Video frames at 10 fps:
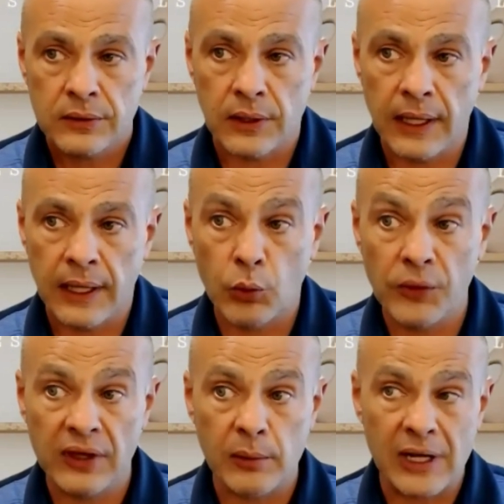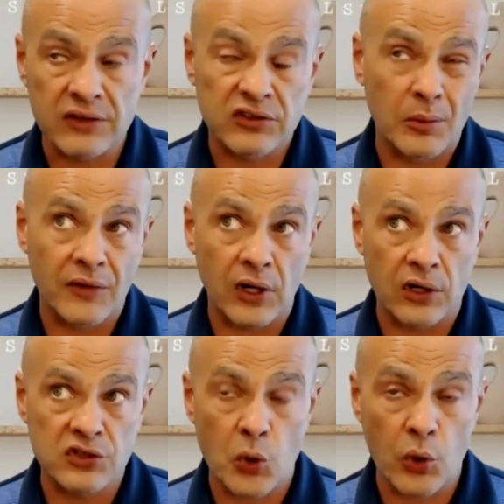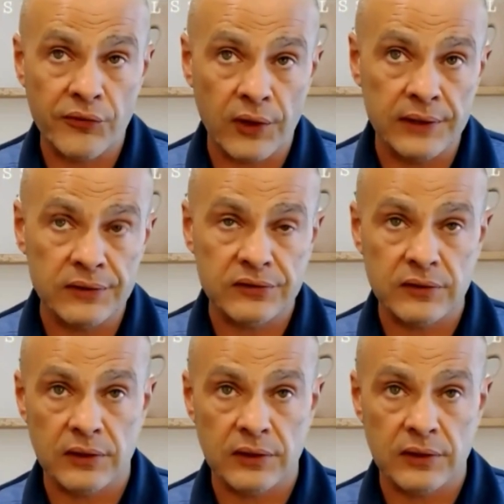And when we think about some of our storefronts